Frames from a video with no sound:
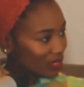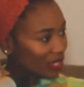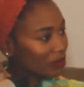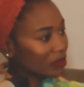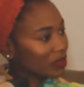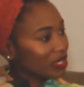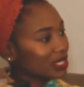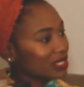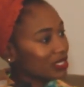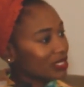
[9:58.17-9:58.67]

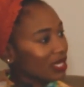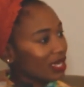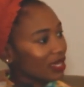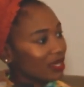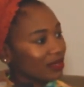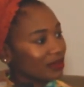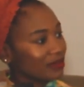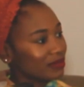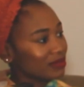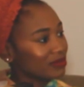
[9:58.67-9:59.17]
I'm going to
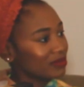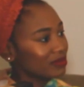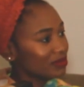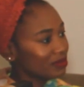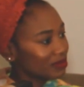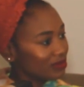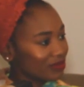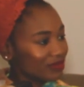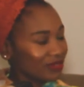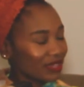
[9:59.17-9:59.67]
stay.
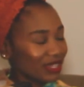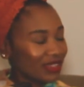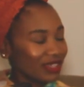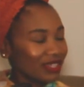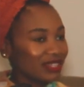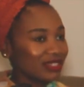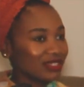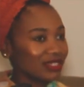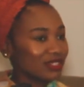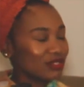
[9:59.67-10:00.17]
I
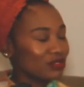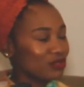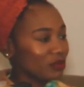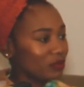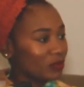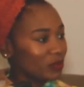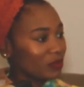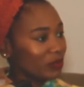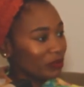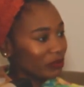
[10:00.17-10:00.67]
think it's that
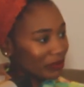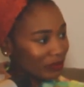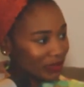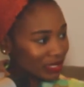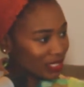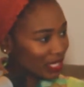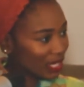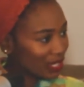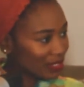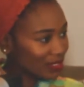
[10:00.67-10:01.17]
stupid woman
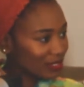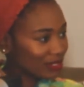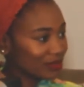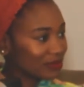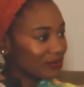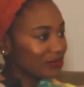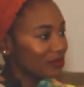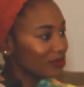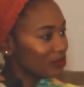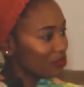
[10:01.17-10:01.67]
mentality.